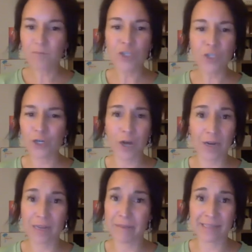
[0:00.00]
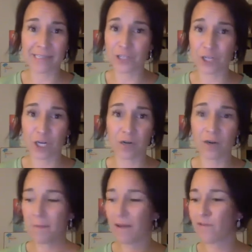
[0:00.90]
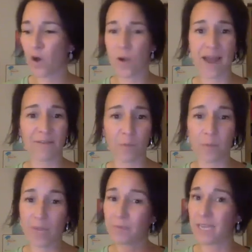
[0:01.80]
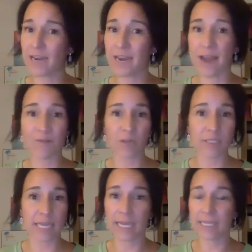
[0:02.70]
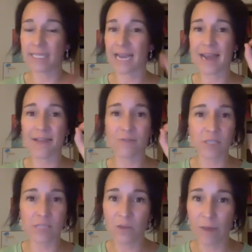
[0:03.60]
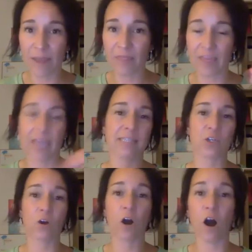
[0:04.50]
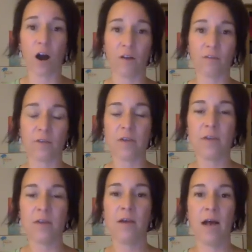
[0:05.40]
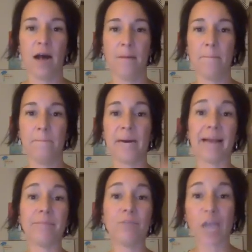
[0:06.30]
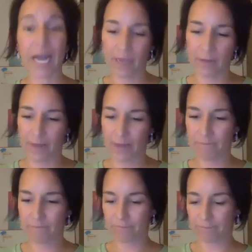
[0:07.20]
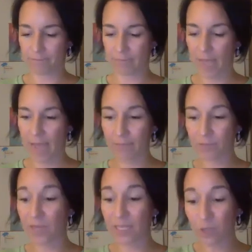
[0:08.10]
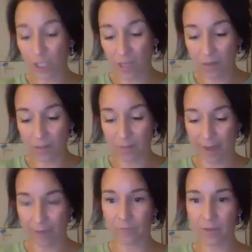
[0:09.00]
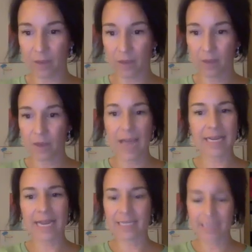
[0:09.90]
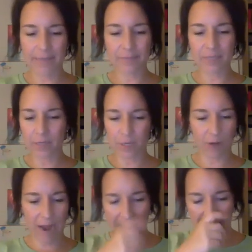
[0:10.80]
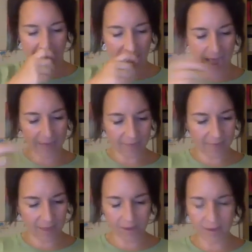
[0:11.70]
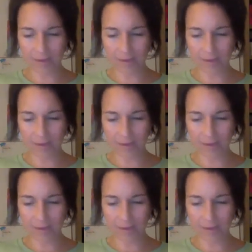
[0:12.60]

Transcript: Turned on in Messenger. My phone never beeps. It never dings. I never see the red things. They're off. But I'm checking them. Okay? So that's what she talks about. And yeah, Tamsin, you're right. I think